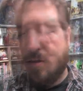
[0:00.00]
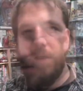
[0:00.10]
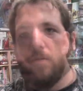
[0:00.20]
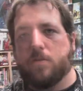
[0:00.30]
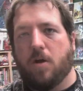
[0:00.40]

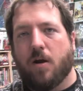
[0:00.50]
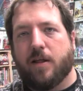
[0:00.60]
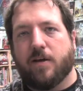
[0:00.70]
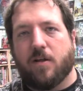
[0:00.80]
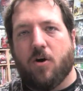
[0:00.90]
Here's
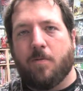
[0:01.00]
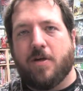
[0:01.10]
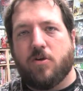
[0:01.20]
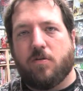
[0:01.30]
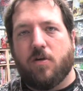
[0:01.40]
Guarding the Globe,
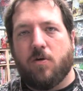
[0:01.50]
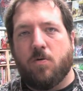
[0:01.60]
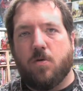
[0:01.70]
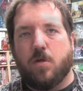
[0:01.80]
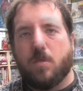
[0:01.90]
issue
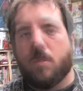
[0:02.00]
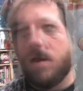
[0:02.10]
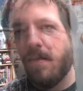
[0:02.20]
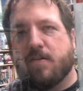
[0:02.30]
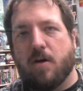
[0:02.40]
2.
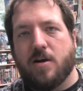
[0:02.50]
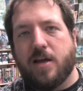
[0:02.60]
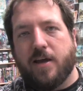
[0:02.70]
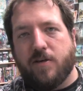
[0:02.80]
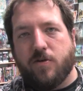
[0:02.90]
Red
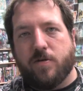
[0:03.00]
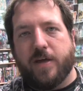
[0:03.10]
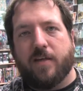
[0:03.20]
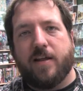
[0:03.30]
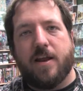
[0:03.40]
Sonja, issue
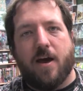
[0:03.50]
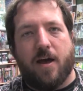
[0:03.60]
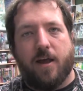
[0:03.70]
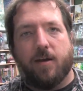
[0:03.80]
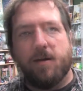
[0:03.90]

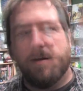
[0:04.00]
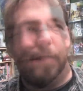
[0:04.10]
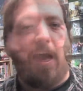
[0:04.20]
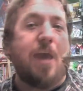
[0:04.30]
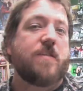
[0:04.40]
69.
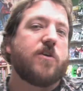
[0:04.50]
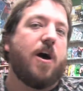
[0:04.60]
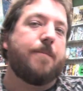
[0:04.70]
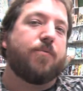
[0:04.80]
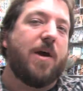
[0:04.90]
Axe
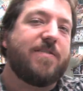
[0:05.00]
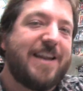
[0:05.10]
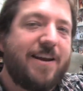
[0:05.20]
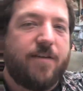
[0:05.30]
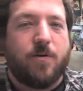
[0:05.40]
Cop,
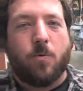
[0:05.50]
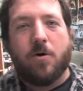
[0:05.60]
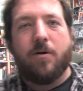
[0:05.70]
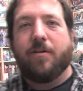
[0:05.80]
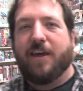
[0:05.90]
President of the
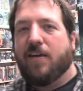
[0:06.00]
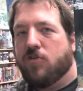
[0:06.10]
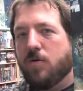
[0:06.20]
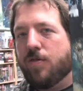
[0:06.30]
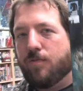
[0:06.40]
World,
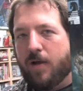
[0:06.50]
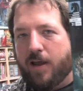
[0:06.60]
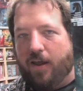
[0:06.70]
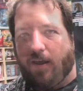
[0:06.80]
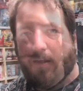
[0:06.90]
issue
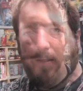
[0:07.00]
3.